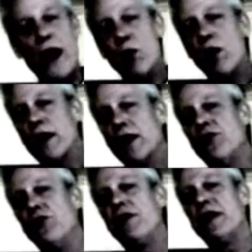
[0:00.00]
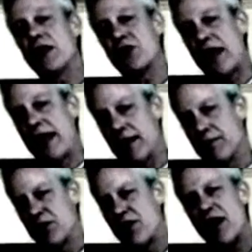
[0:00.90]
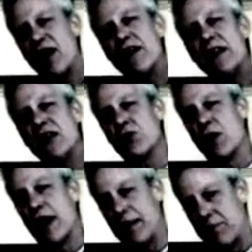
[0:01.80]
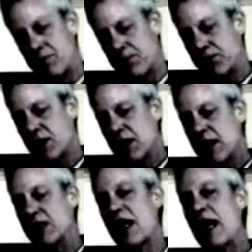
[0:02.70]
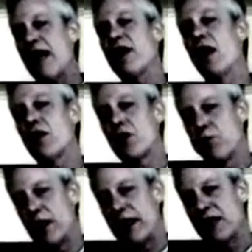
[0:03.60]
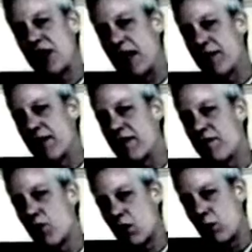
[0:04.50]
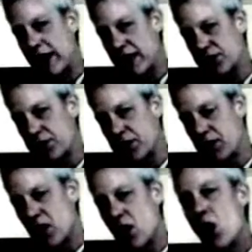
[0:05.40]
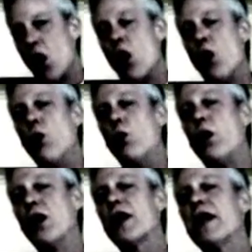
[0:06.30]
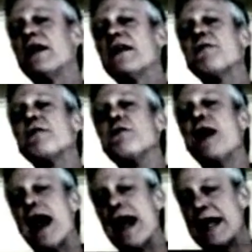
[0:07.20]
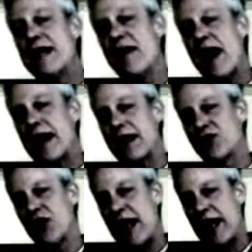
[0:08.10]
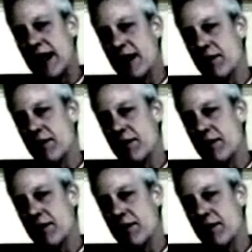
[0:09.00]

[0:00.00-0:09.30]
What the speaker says: way we're going to do the exams, think of it this way. Instead of having a 100-point exam every 4 weeks, we're going to divide that exam